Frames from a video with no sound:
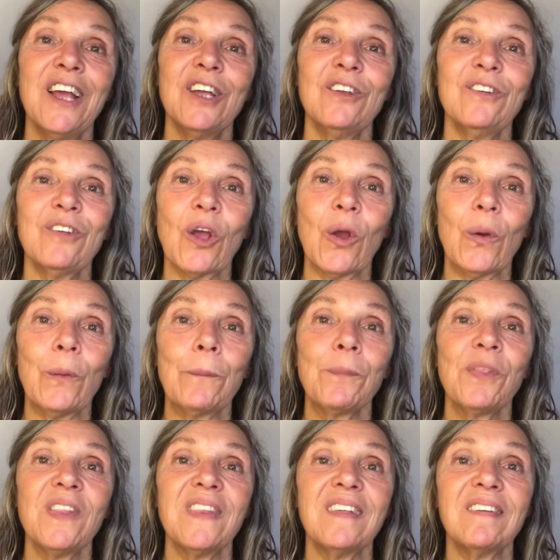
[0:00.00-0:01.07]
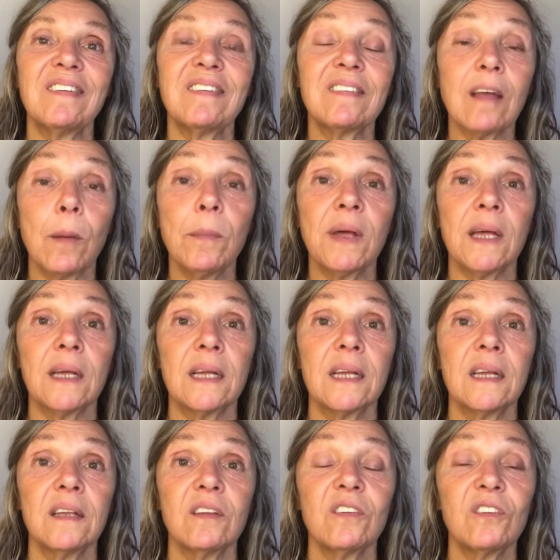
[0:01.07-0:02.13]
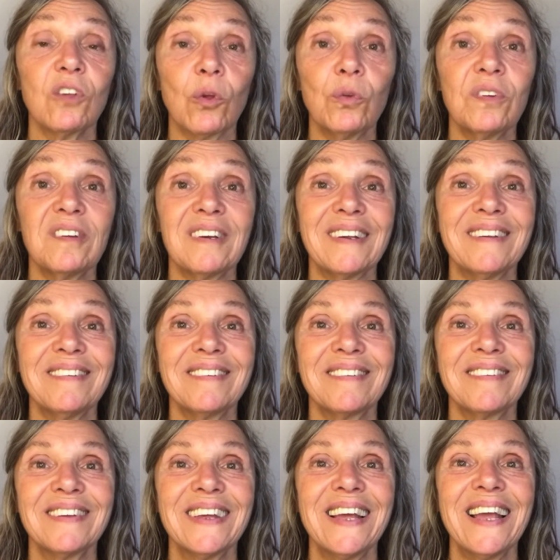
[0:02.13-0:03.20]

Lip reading: So the summer solstice